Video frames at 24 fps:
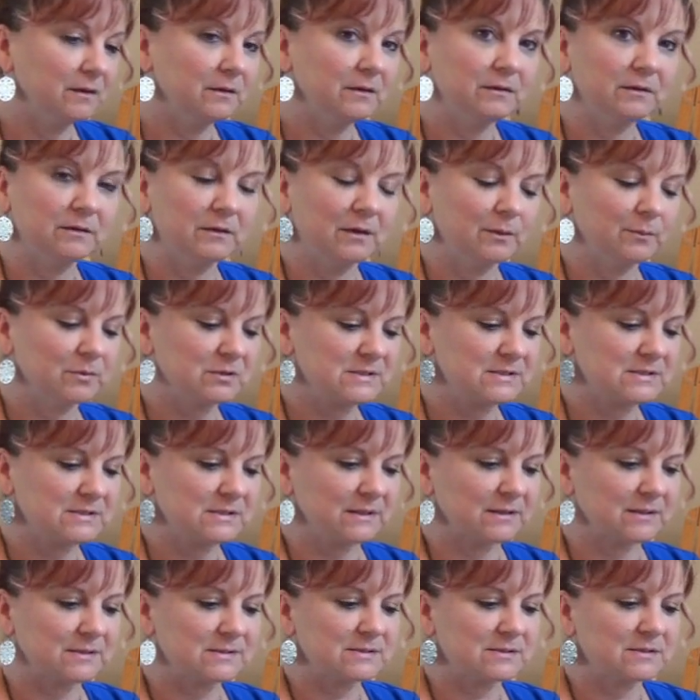Number
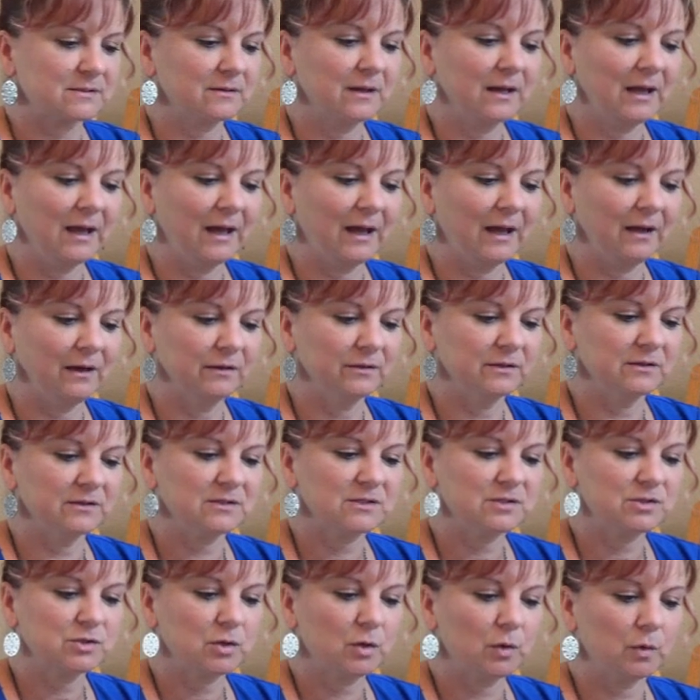6, how
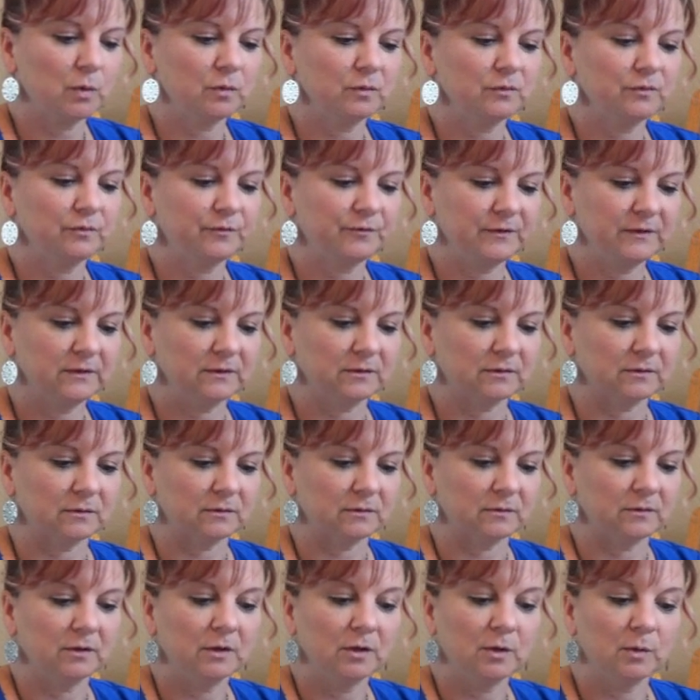does Toad
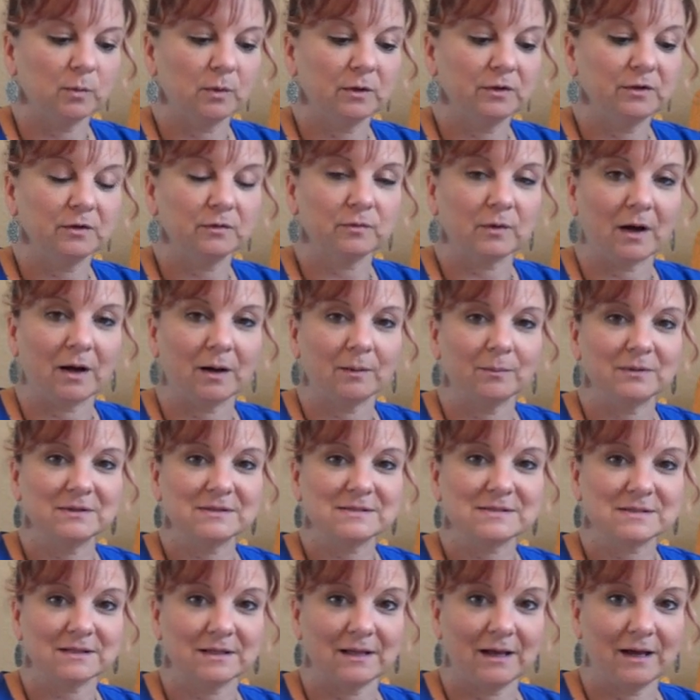feel when the
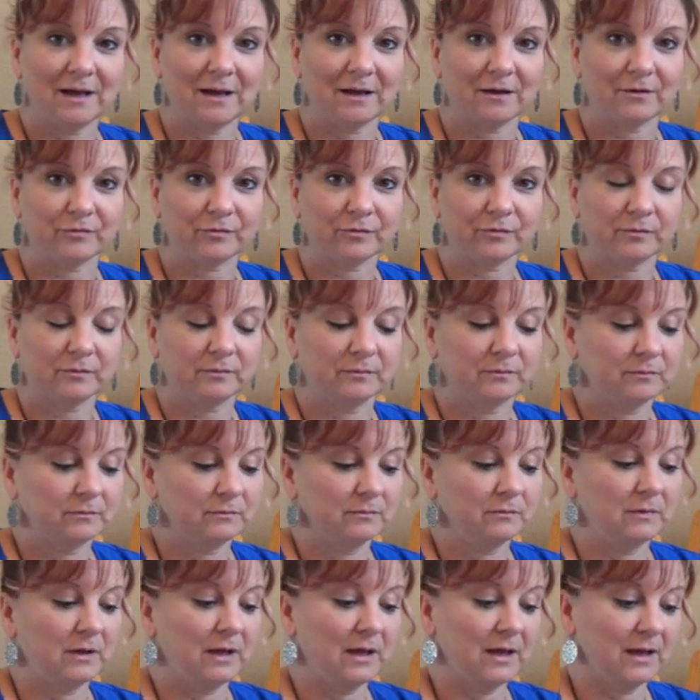robins laugh?
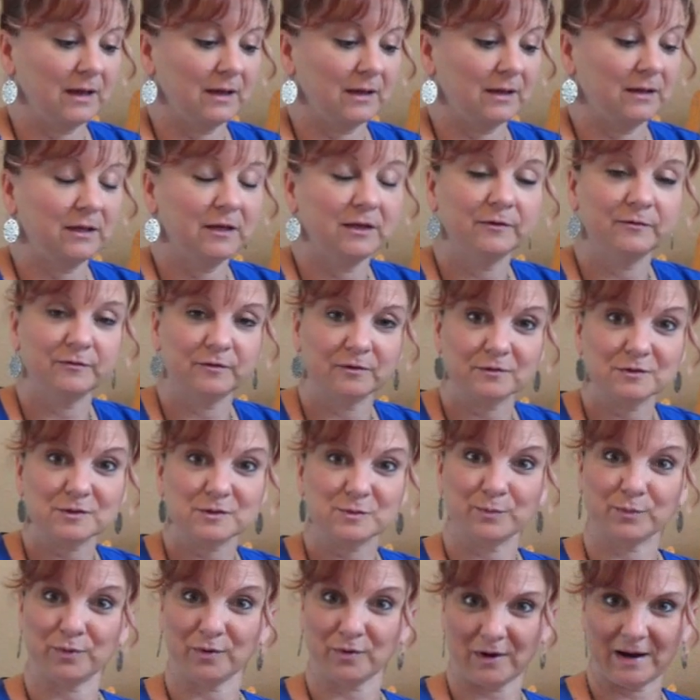A, he feels
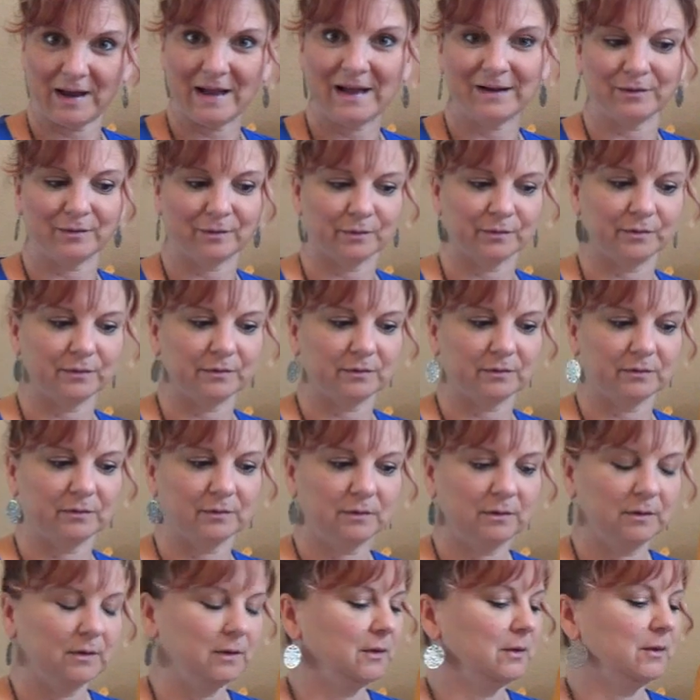proud.
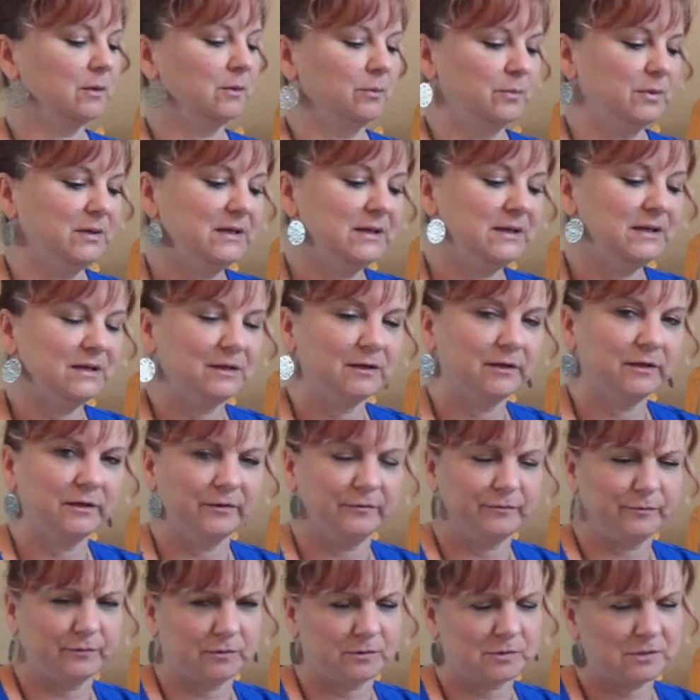B, he
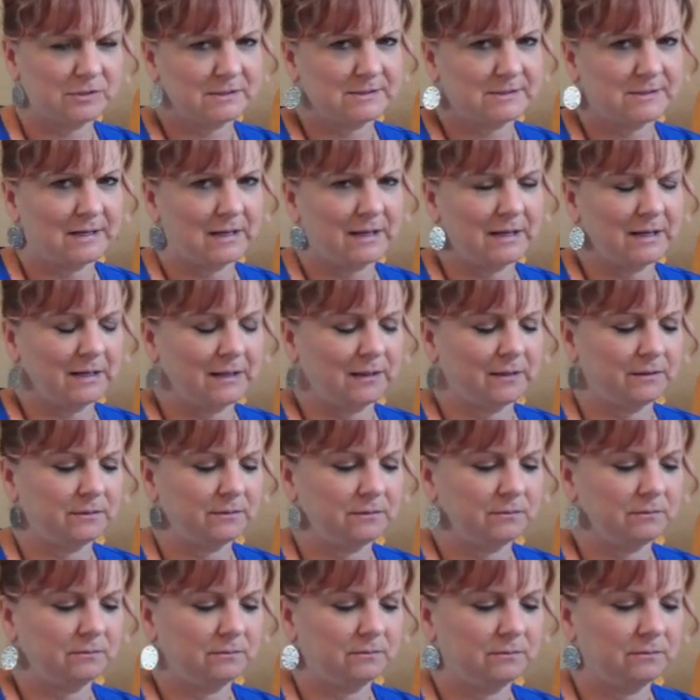feels sad.
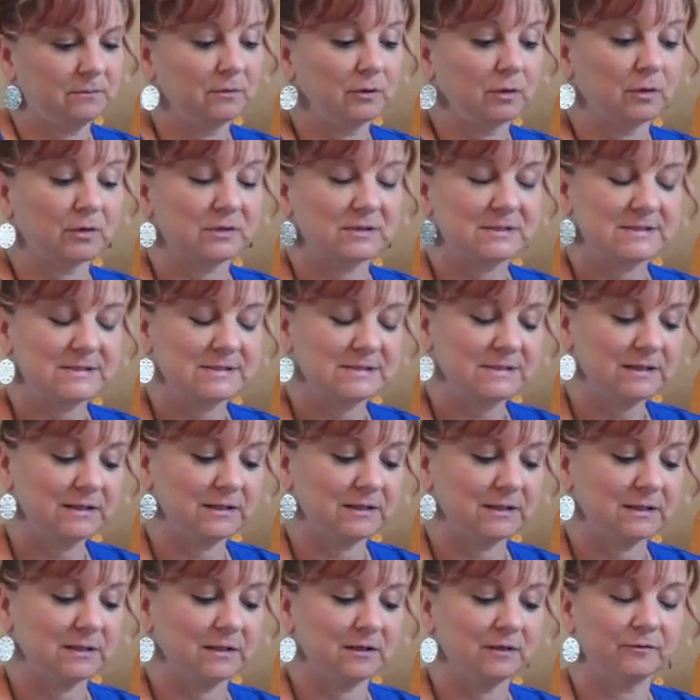Or
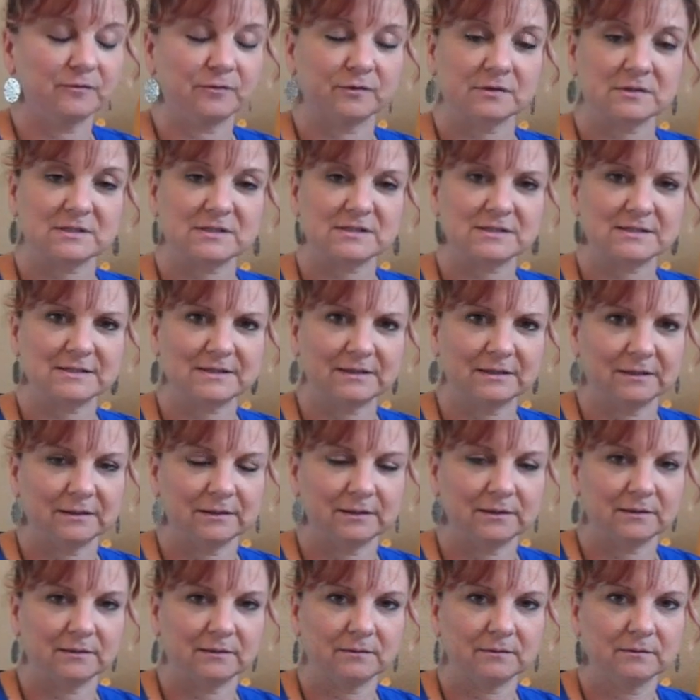C, he feels
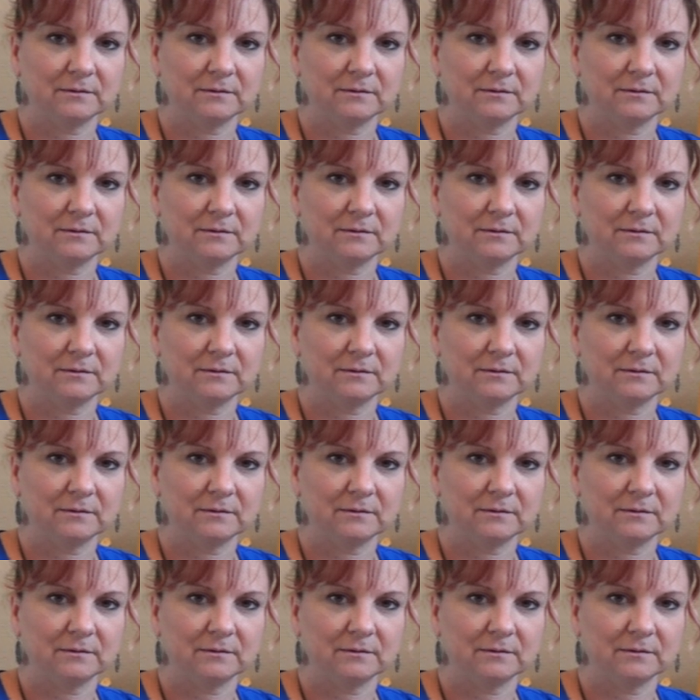silly.